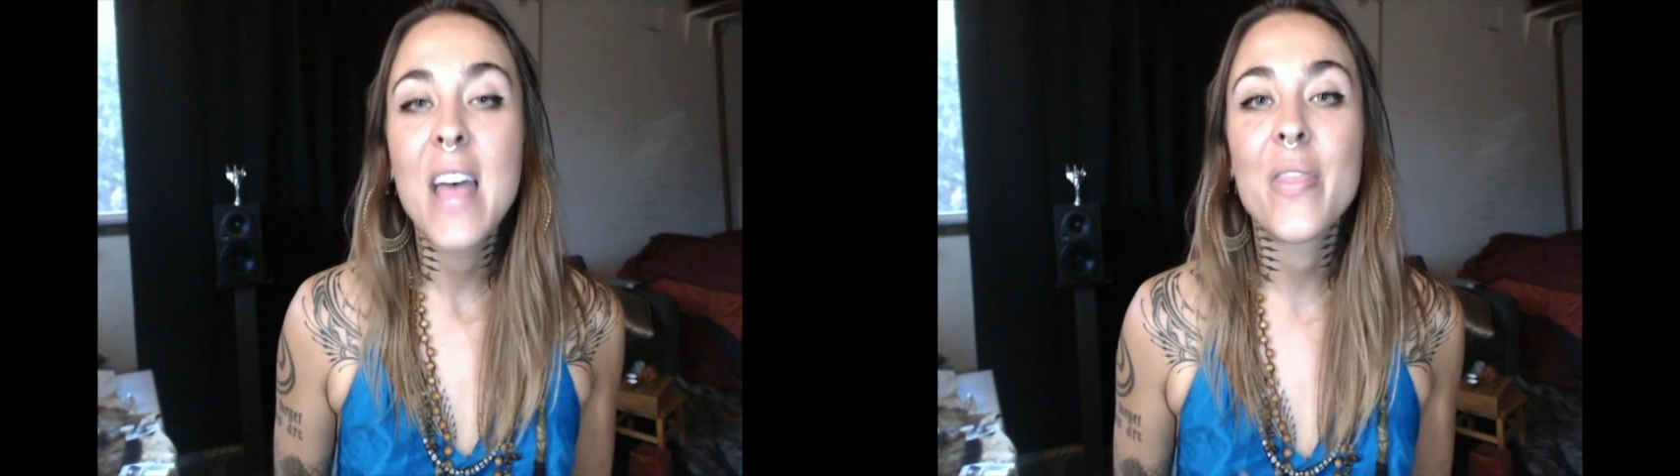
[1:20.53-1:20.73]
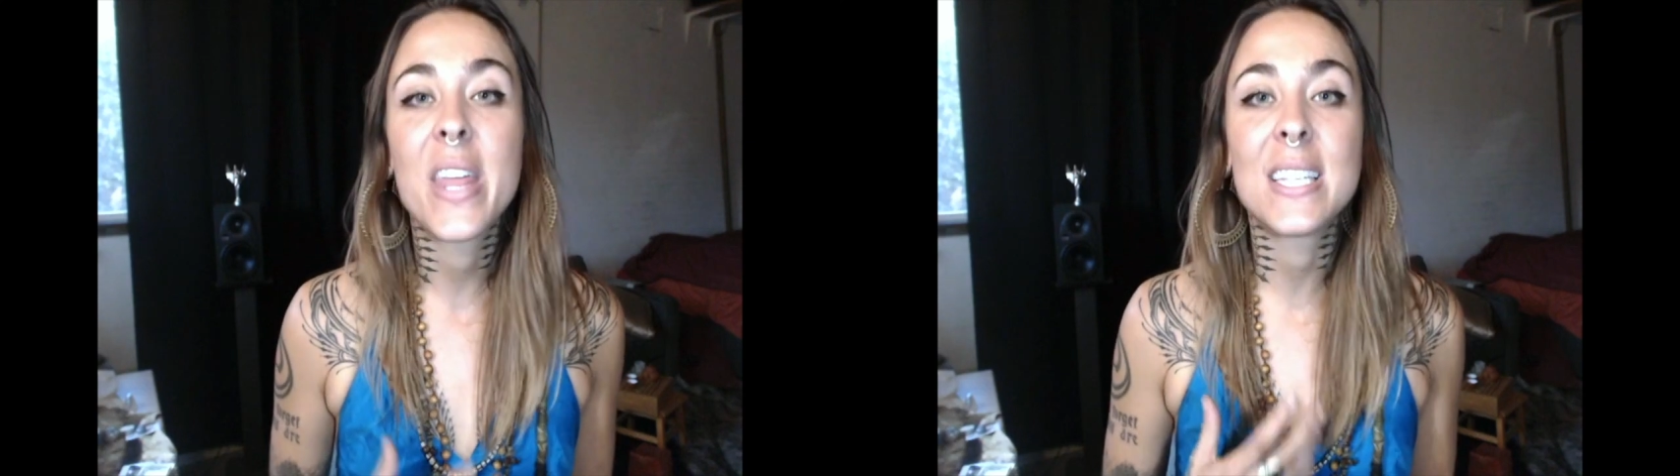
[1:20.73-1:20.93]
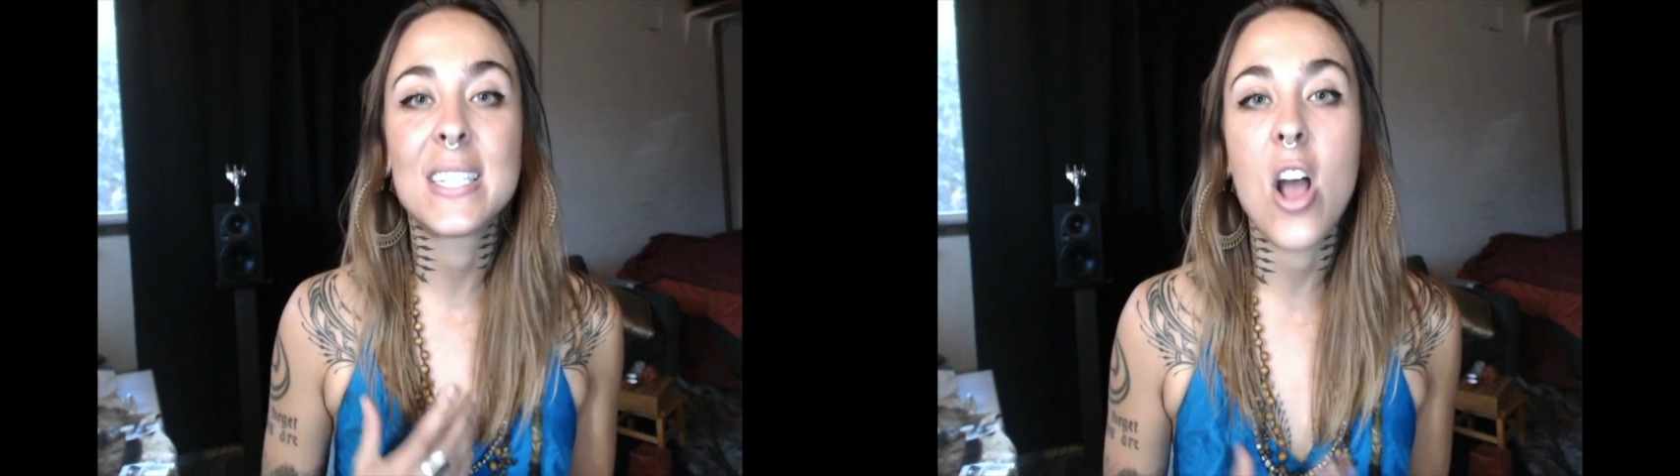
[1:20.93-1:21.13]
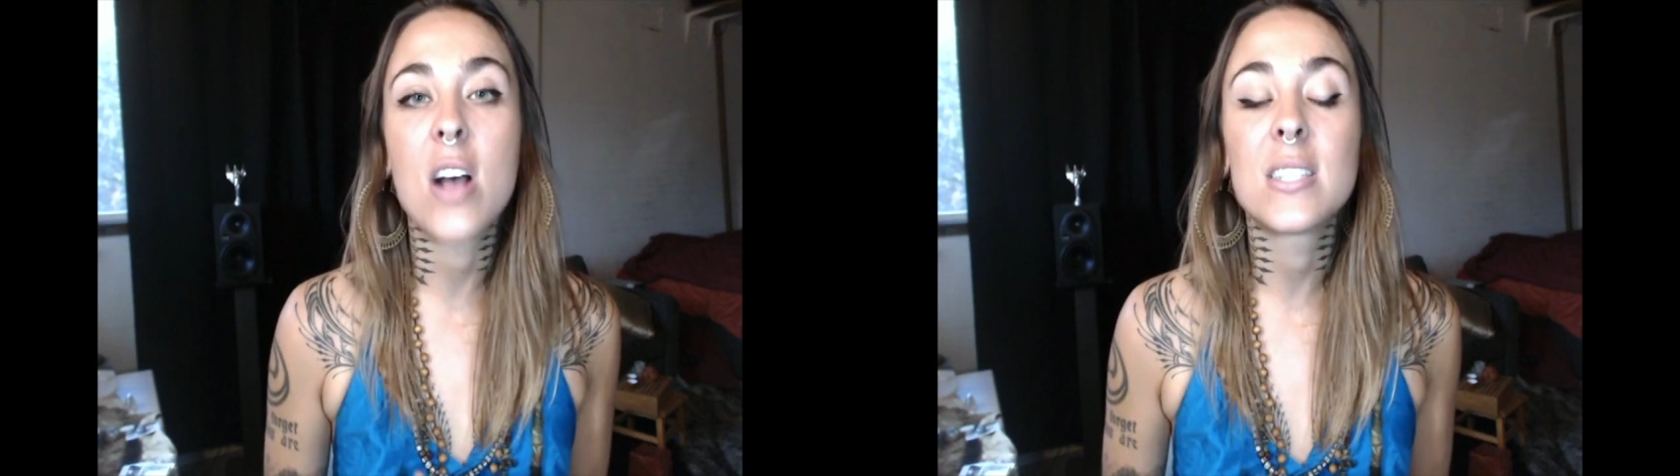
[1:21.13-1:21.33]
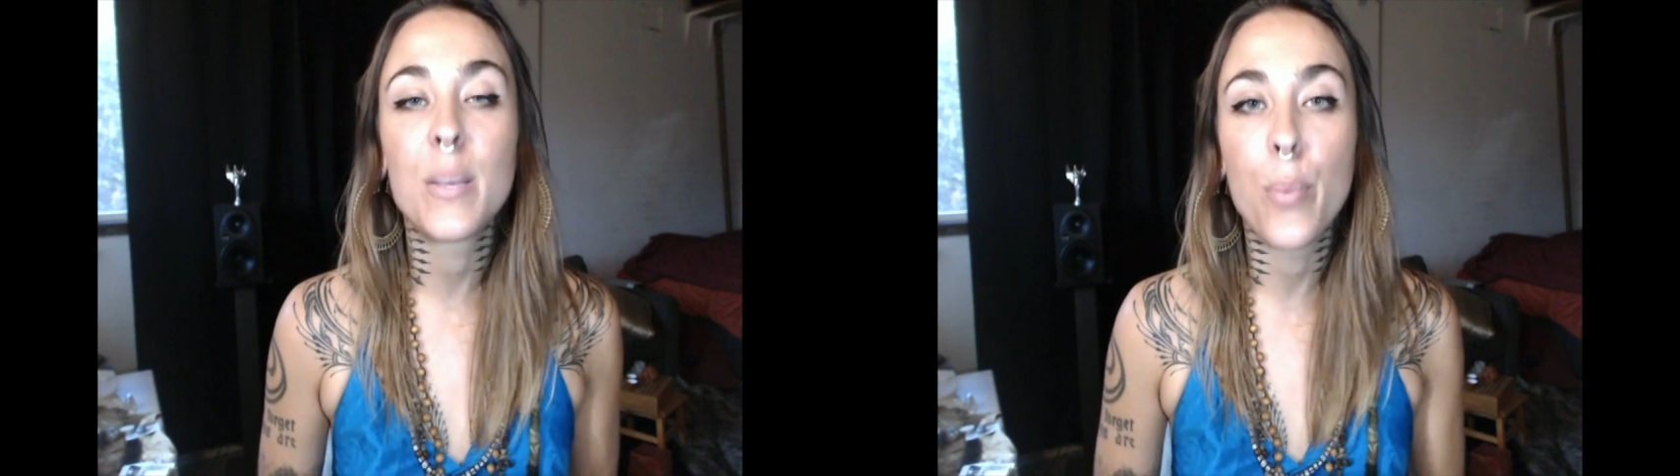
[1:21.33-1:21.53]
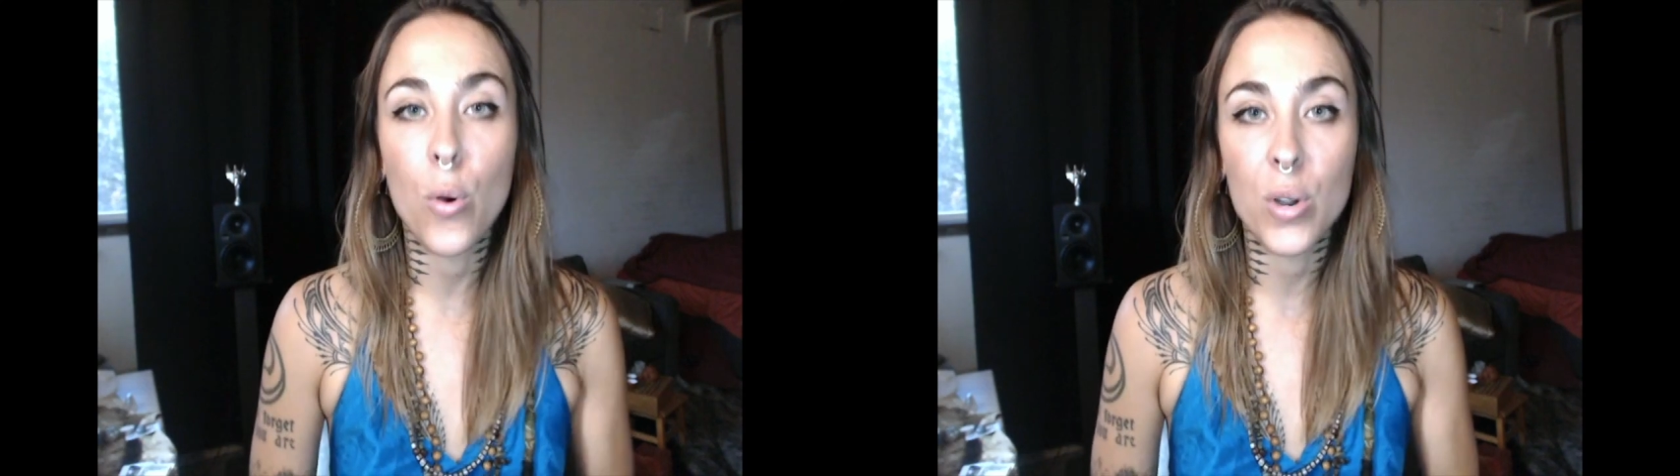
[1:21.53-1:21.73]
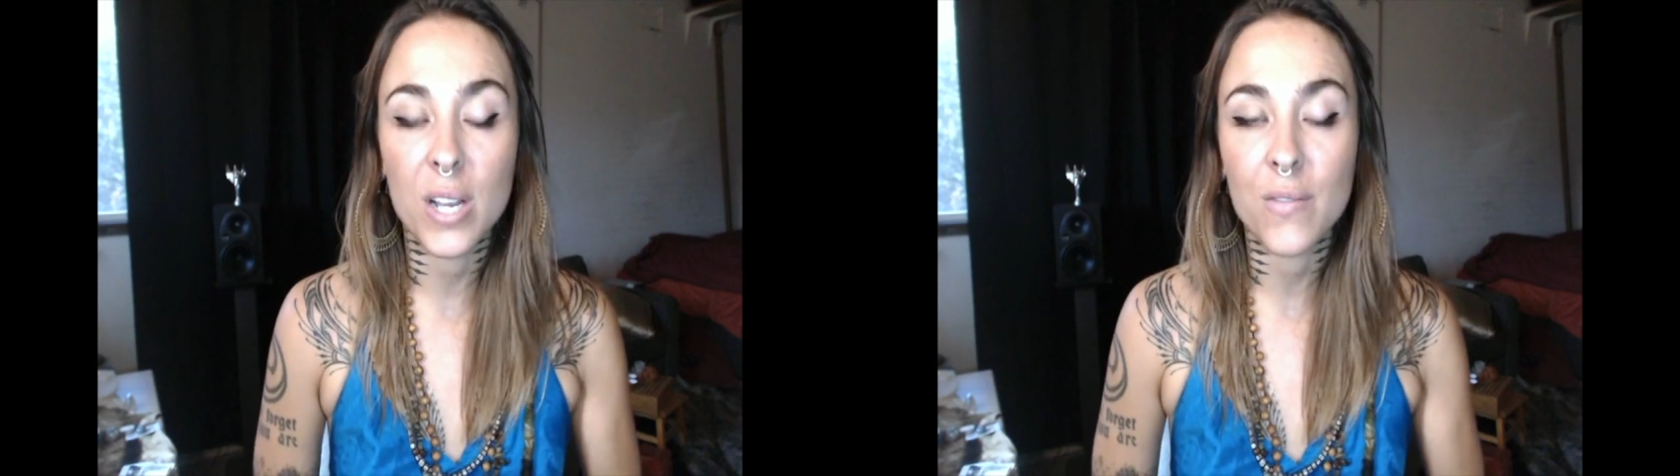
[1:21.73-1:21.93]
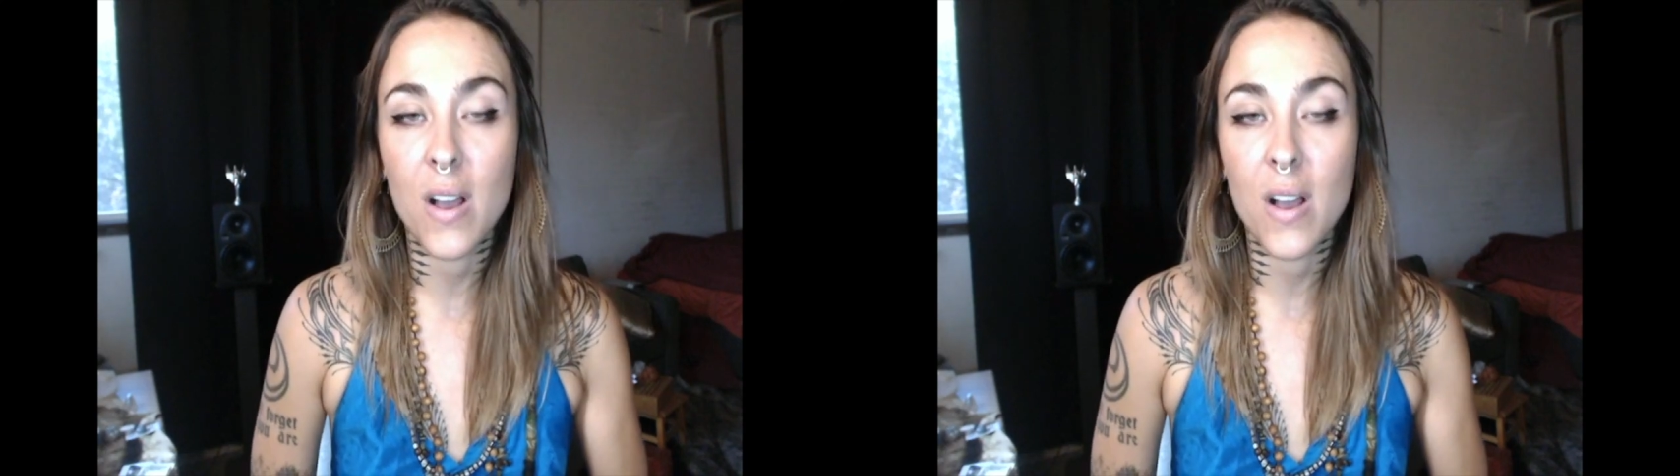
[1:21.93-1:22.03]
that is not supportive